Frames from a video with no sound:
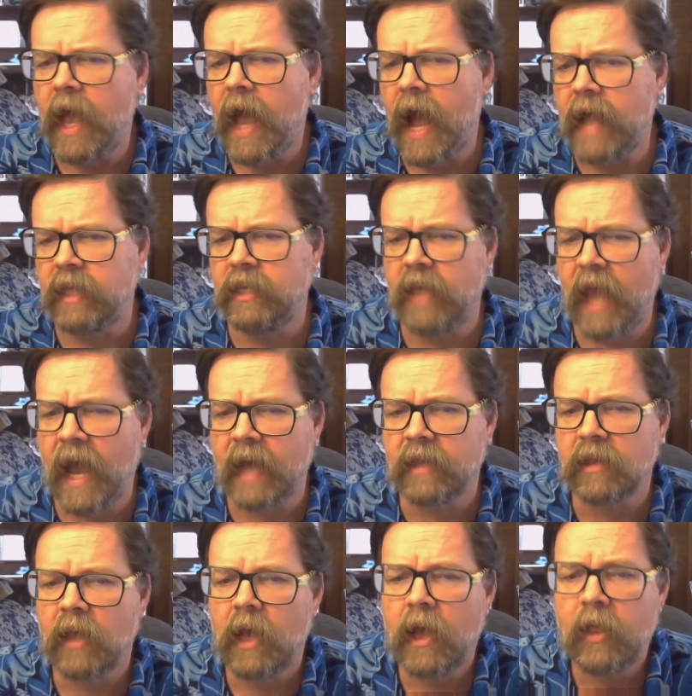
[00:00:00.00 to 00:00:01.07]
and yet
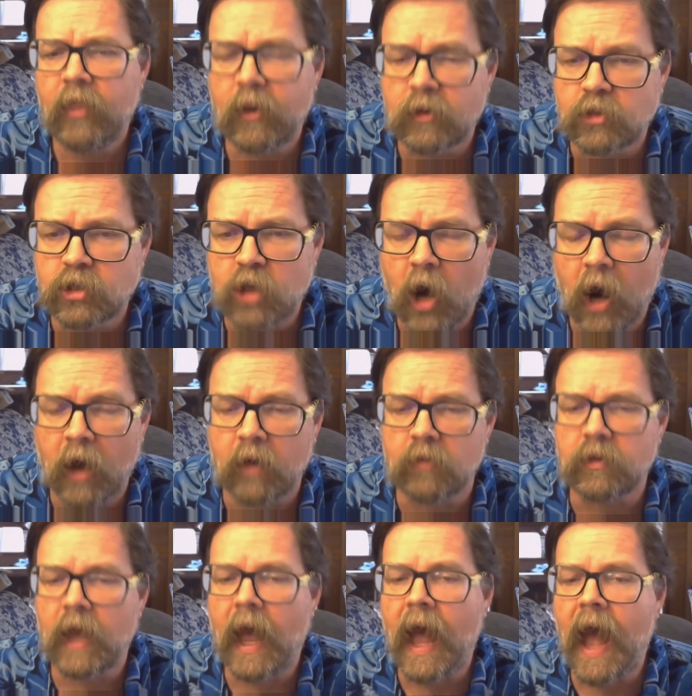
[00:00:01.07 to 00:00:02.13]
their child
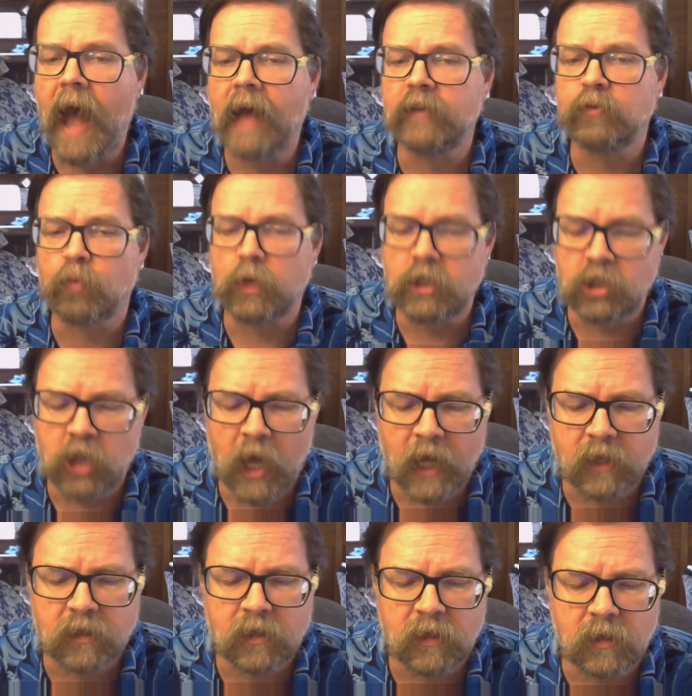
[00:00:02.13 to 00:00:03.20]
has
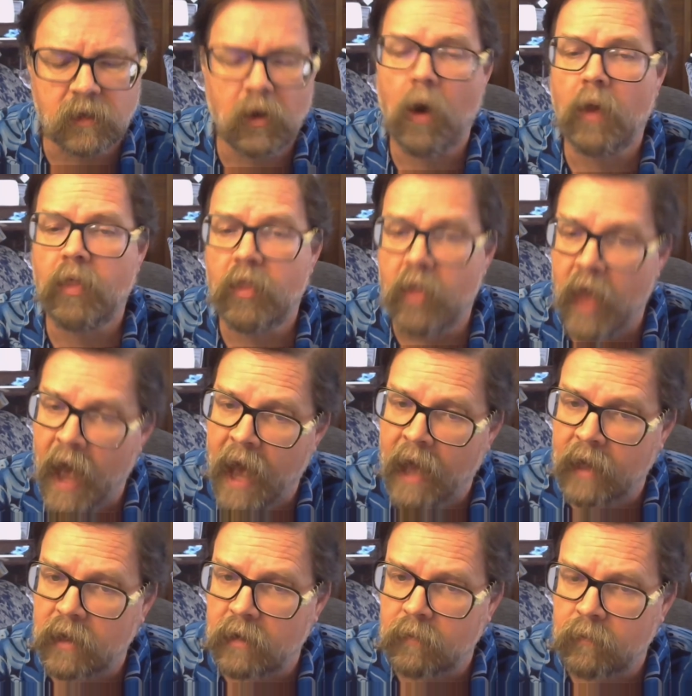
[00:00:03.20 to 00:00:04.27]
rejected
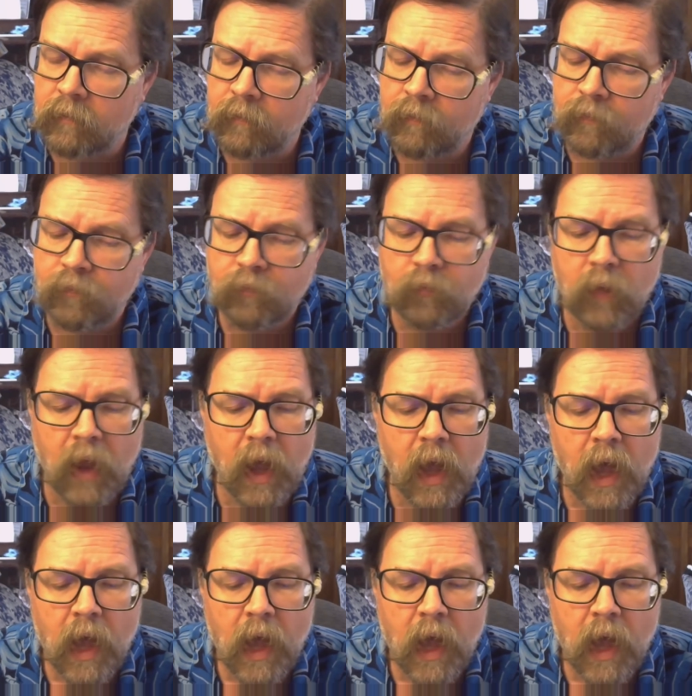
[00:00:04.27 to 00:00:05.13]
that.